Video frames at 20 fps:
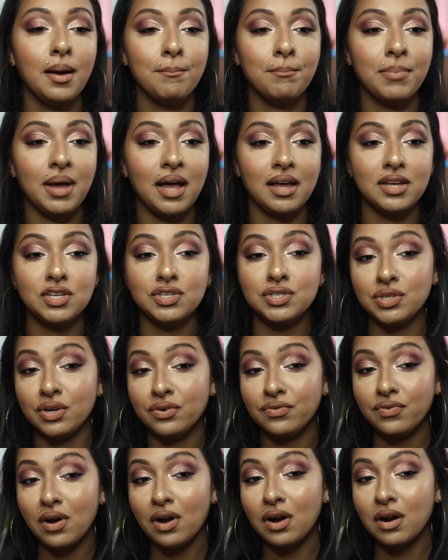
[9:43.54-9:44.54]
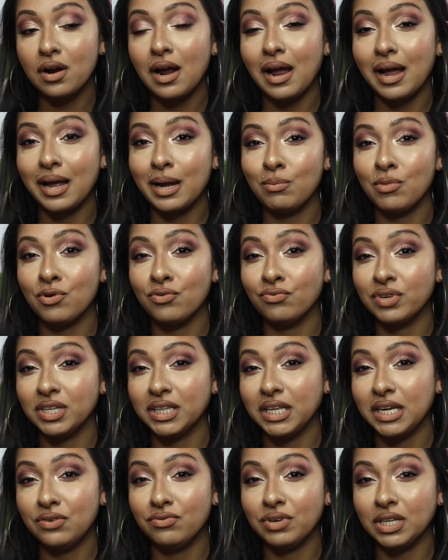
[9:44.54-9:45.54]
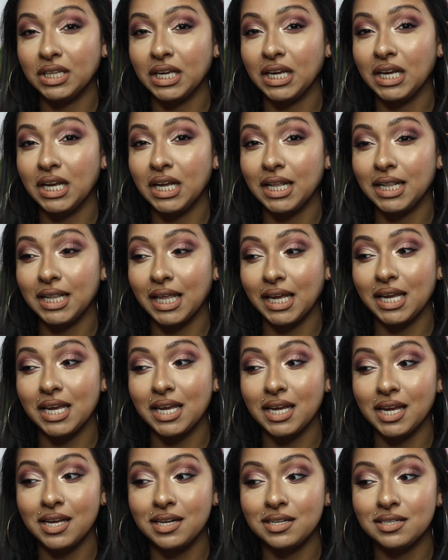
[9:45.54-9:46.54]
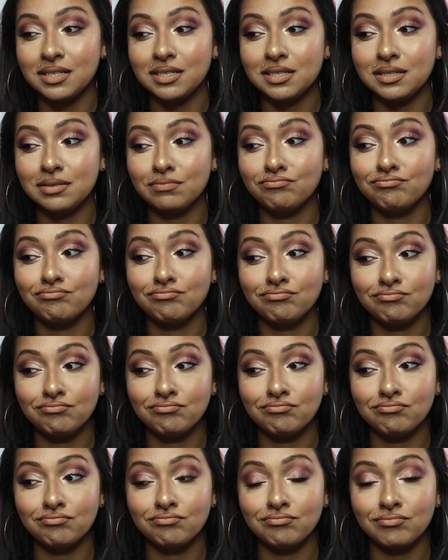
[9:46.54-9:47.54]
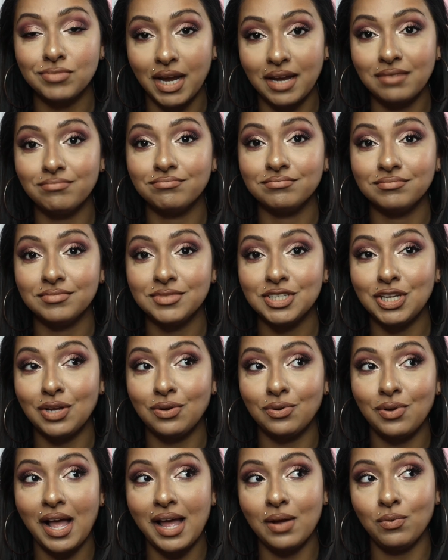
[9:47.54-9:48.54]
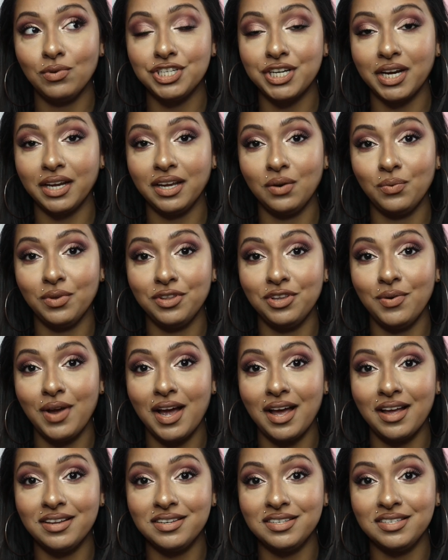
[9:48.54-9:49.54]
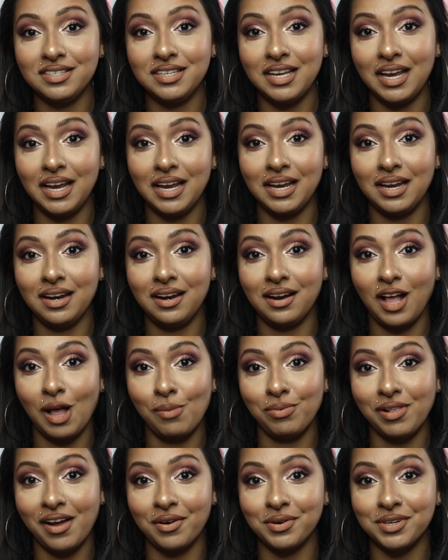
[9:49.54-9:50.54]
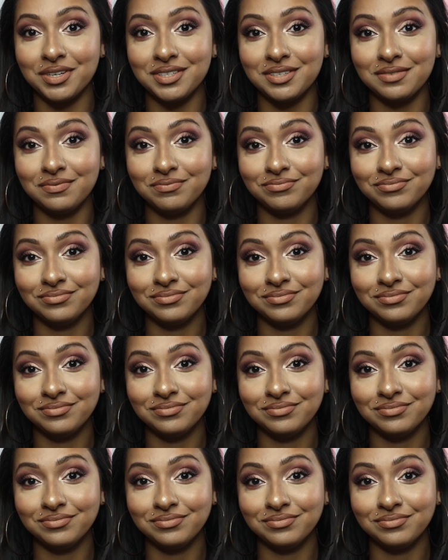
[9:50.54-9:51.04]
But so far, I'm really liking it. So I will check in with you guys in a couple hours.